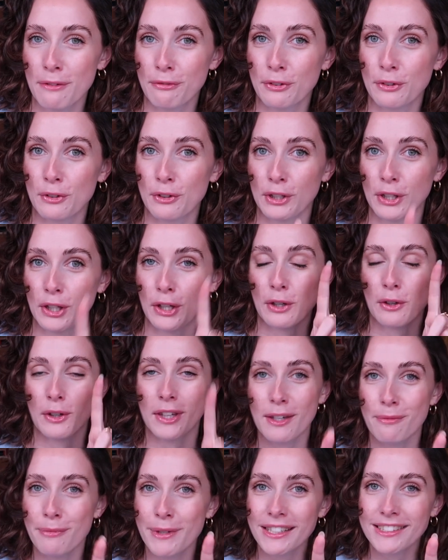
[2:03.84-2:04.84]
for you.
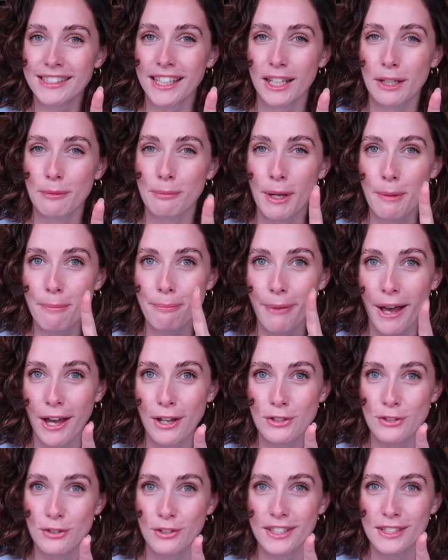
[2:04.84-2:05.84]
Give me a second, my
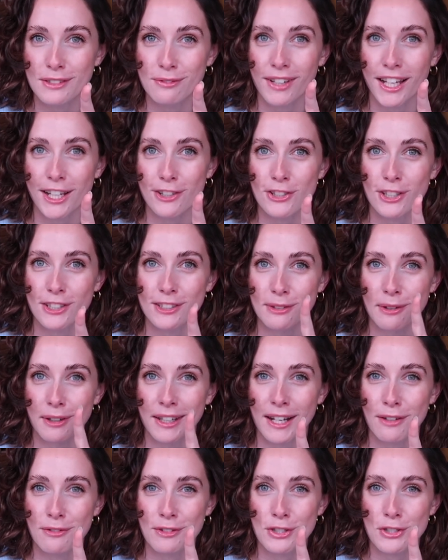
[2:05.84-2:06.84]
battery is flashing, so I'm
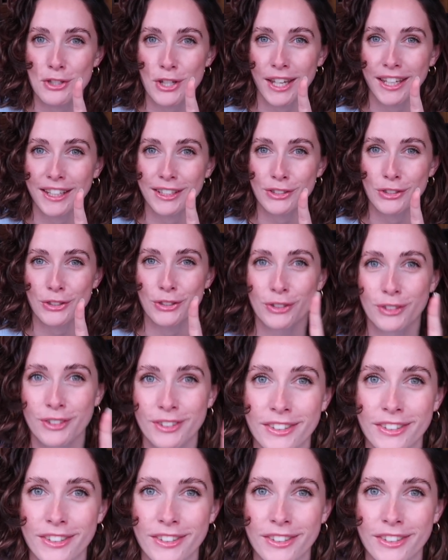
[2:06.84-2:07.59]
gonna have to change.